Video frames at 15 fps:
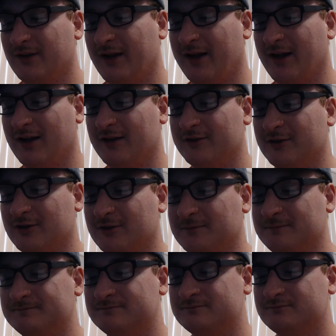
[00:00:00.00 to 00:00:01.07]

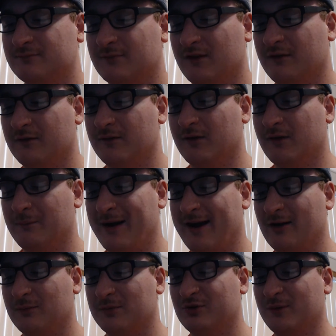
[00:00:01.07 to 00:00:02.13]
And the
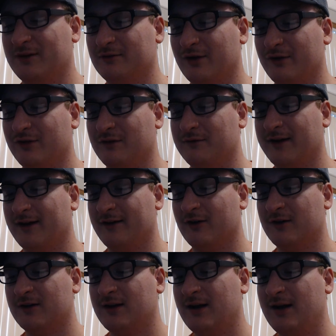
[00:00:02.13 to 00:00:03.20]
battle between Reva and
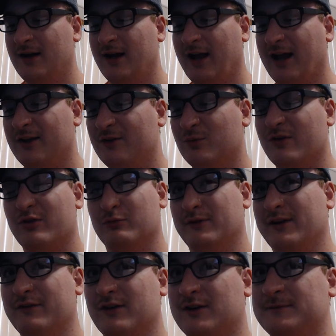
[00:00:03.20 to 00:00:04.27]
Vader ends with
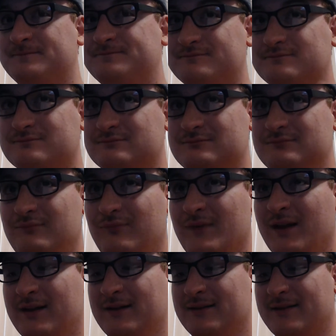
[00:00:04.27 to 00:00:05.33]
Reva
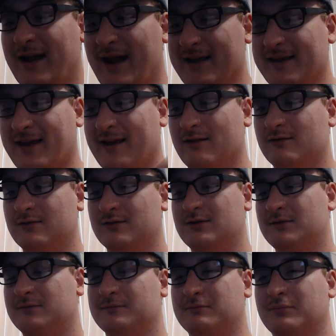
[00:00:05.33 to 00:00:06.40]
dying,
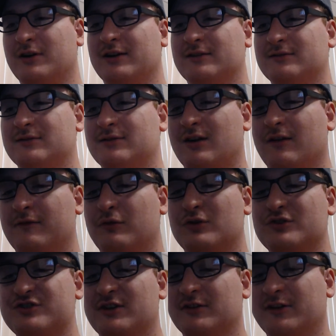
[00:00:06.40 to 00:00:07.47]
but
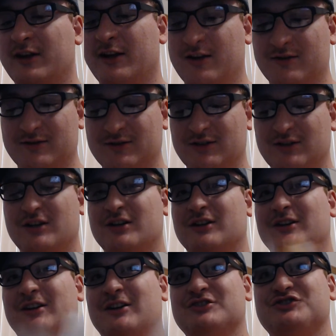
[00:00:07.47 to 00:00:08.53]
unfortunately,
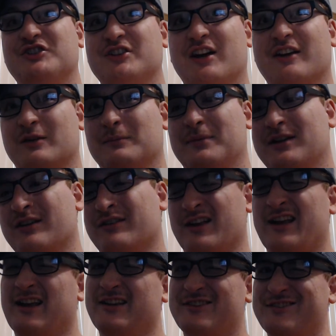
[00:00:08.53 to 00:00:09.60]
she doesn't because I
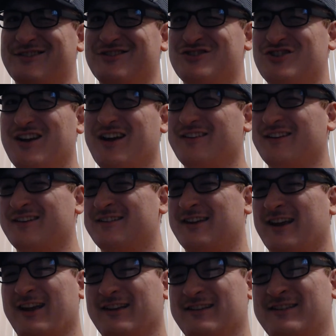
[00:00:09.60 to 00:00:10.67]
guess she has a
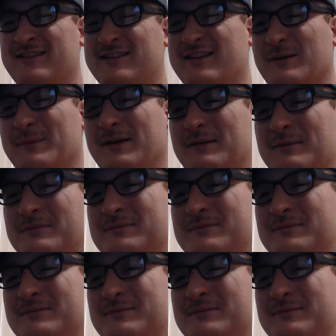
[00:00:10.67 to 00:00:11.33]
second stomach.